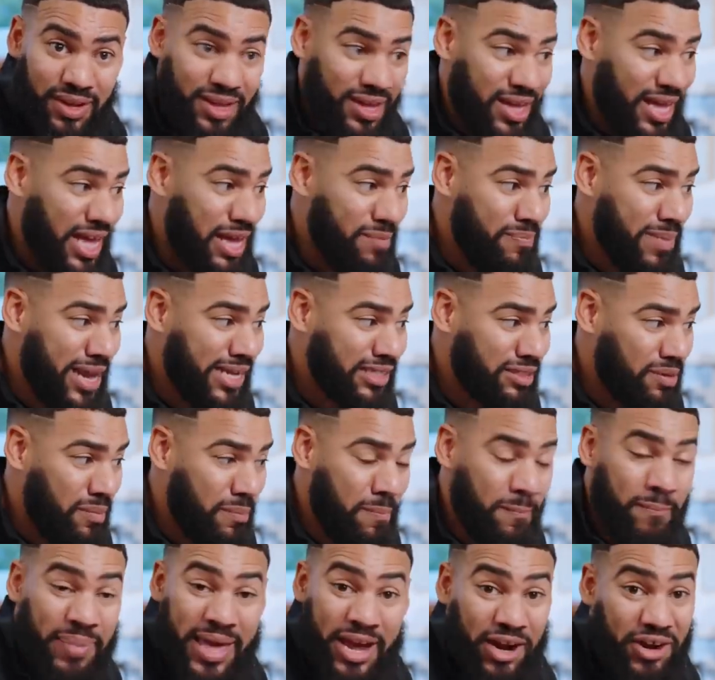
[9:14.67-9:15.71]
It makes
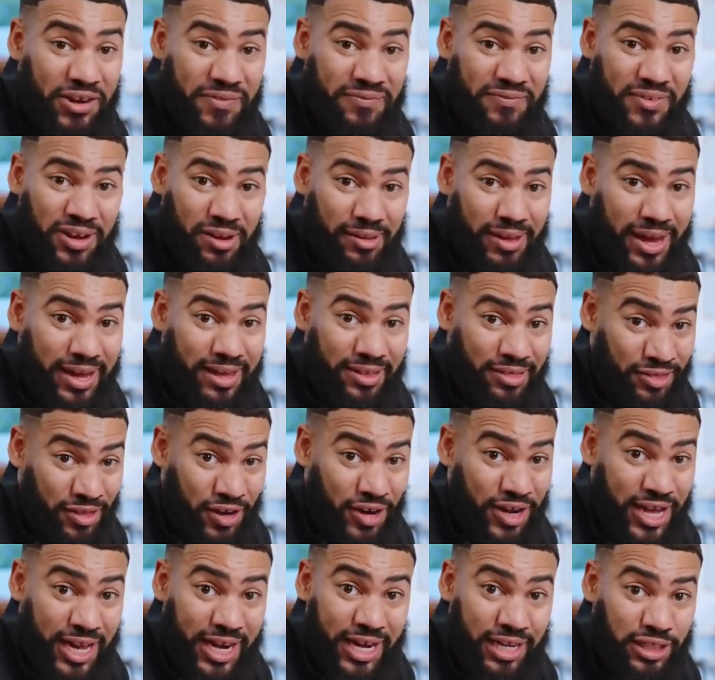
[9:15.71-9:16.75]
Bear feel like they're
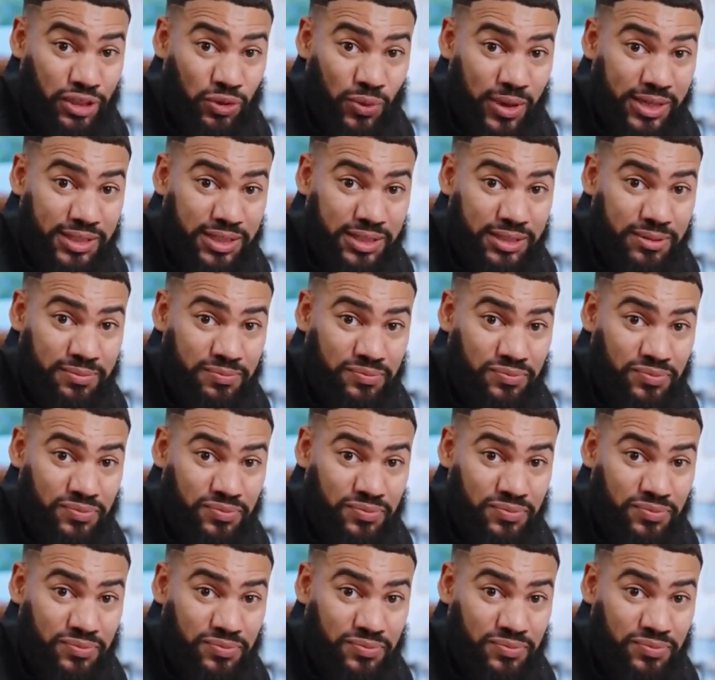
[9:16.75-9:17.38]
getting a choice,